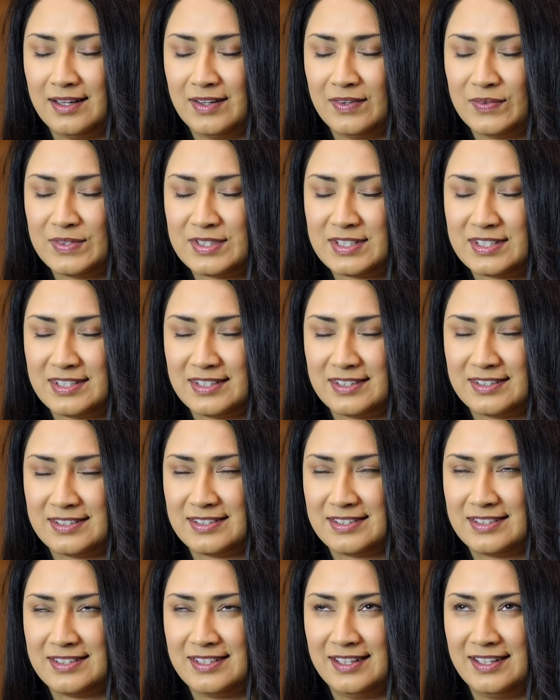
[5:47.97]
was
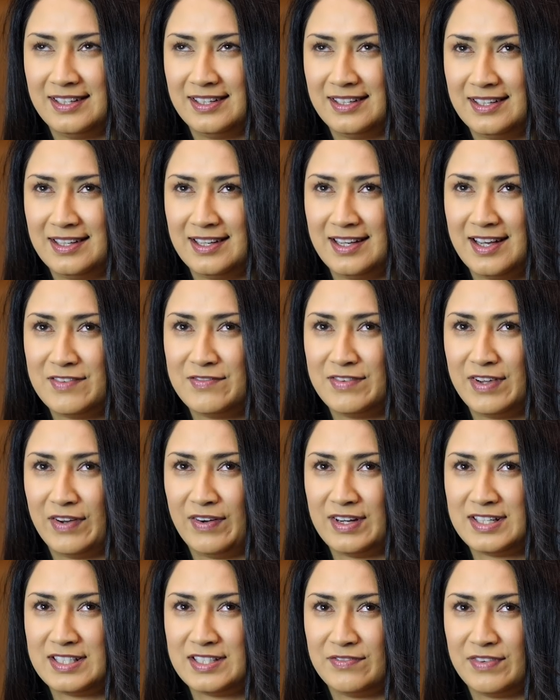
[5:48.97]
just a
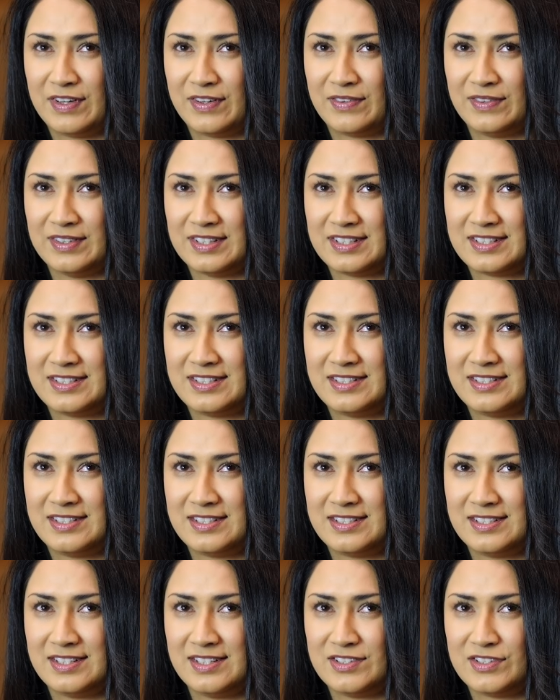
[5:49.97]
very difficult
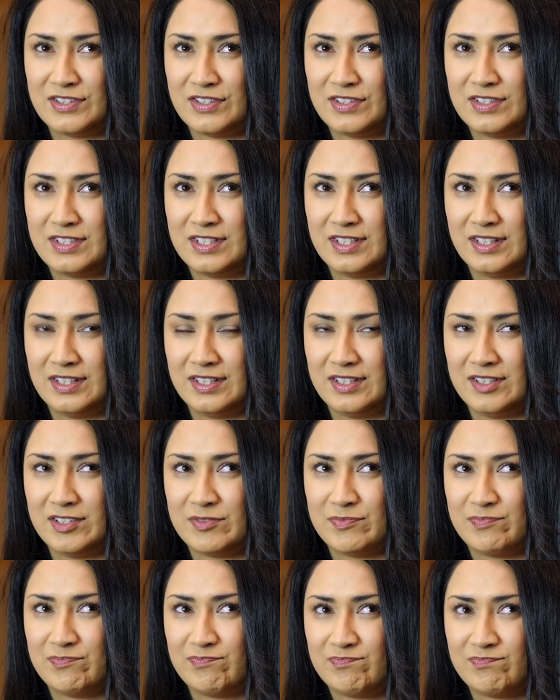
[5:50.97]
decision to
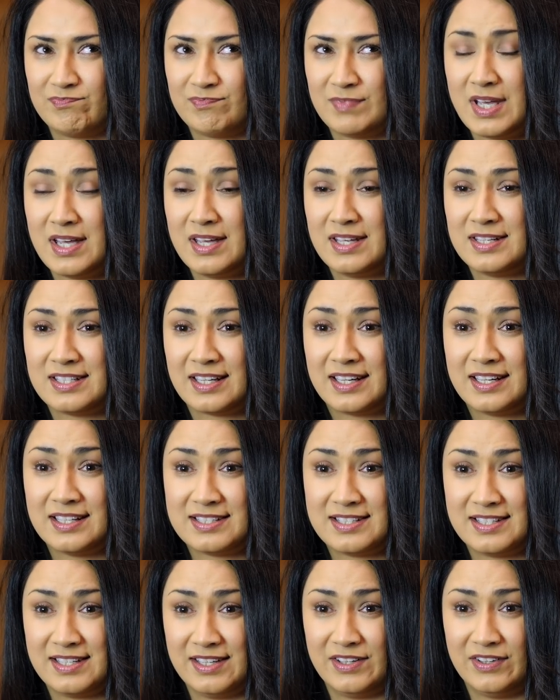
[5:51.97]

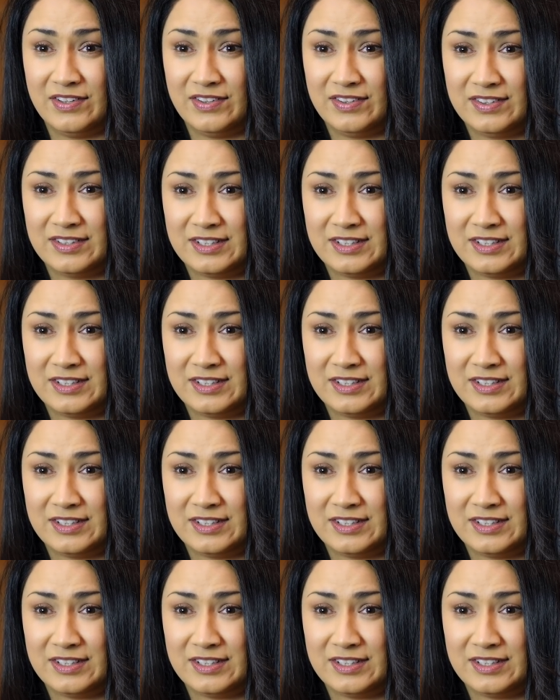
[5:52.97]
consider.